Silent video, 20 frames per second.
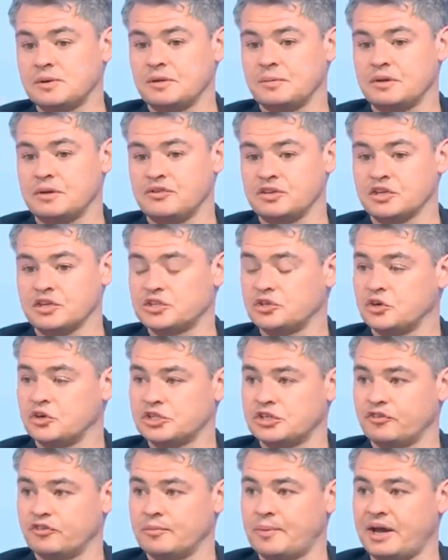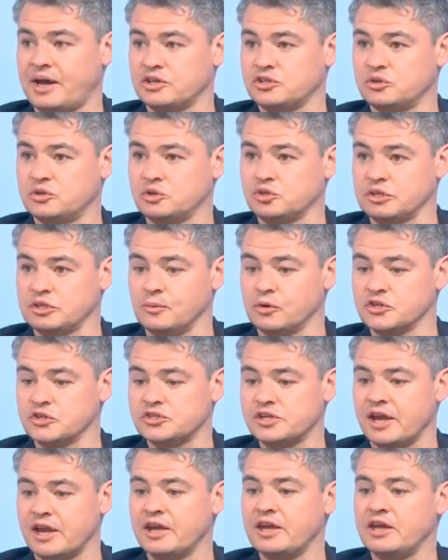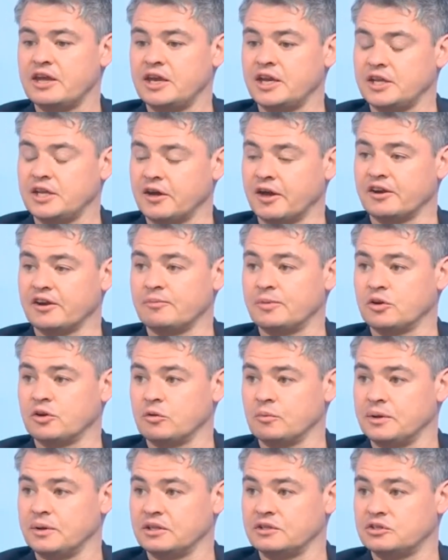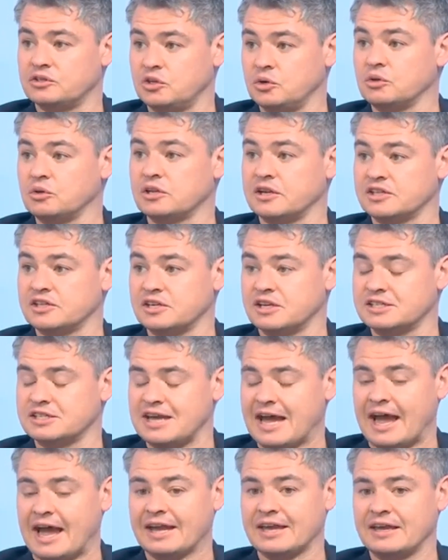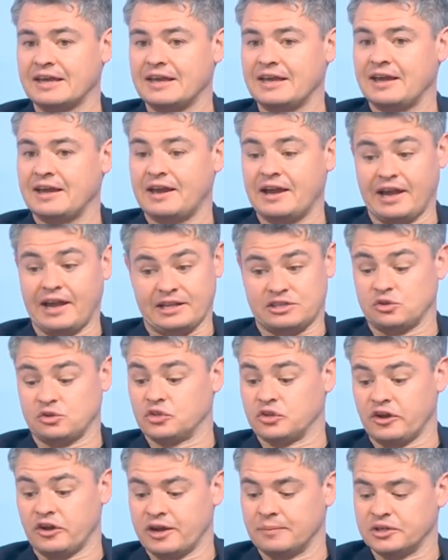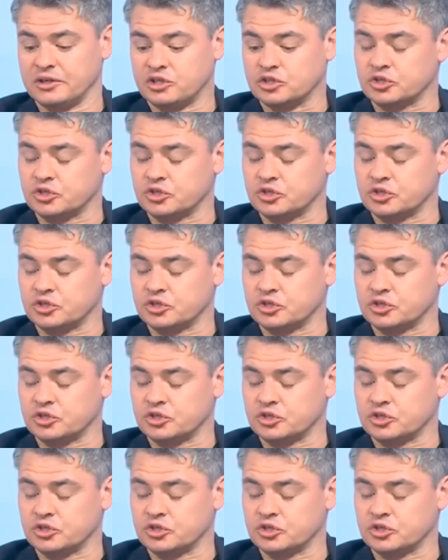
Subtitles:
been a bit of a discussion over the past 2-3 months that United have become a bit toothless in attack. It's undeniably